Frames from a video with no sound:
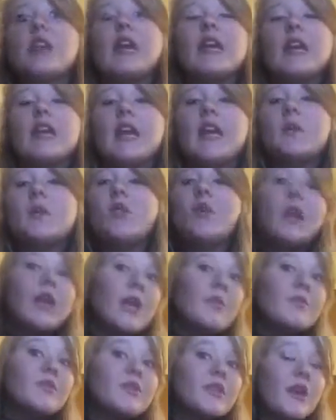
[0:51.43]

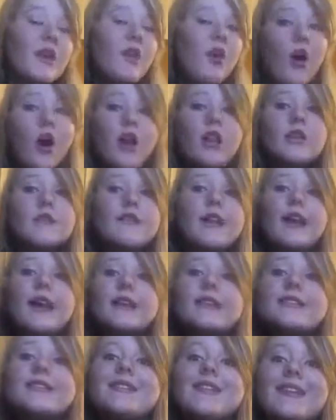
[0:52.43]
99.9%, all of
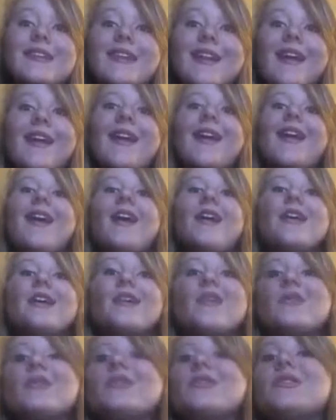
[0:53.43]
us,
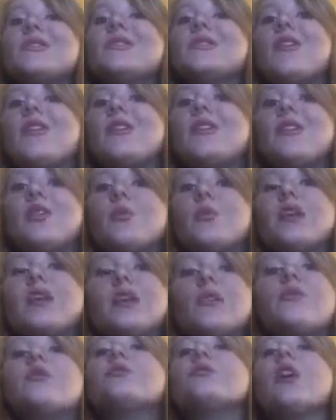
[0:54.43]
we
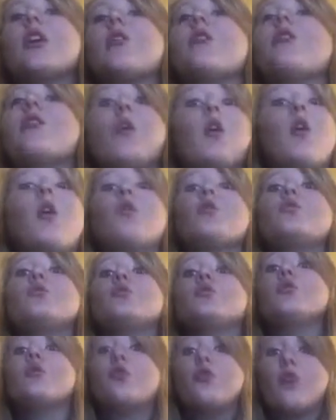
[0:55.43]
use our
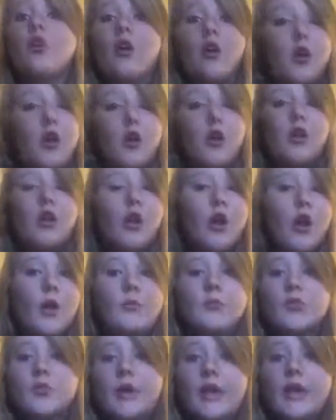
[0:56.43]
phone for our
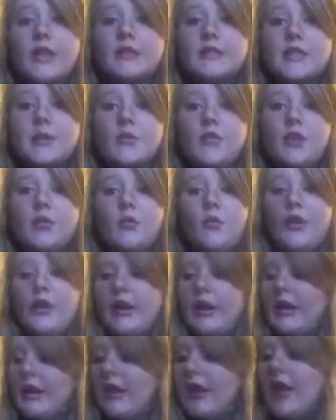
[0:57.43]
alarm to wake us up in the
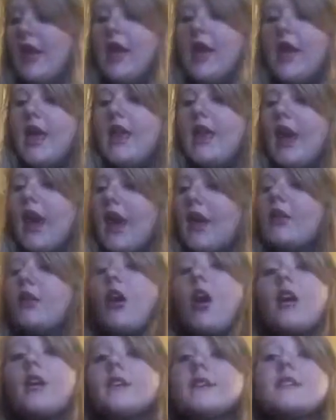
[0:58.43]
morning. And I
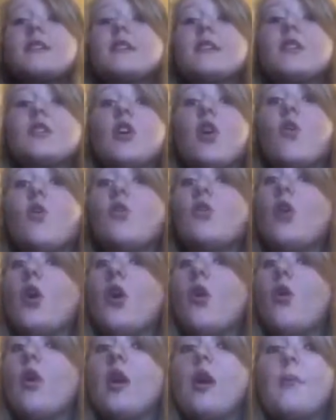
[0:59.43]
honestly don't
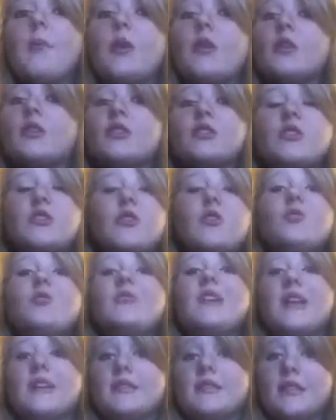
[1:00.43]
know a person who
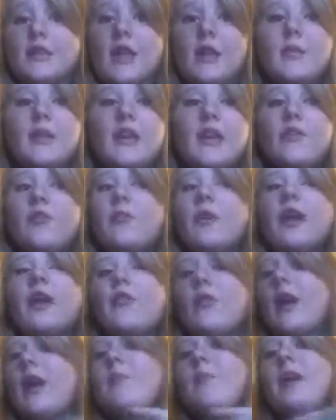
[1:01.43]
doesn't. I mean, even my
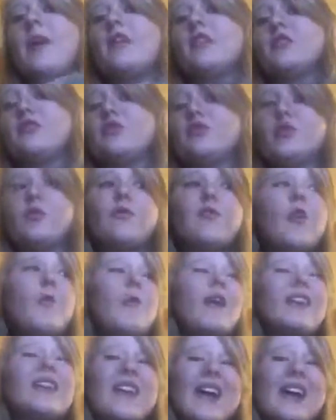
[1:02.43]
grandparents use their phone,
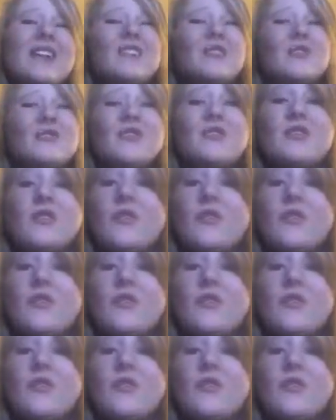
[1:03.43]
my dad uses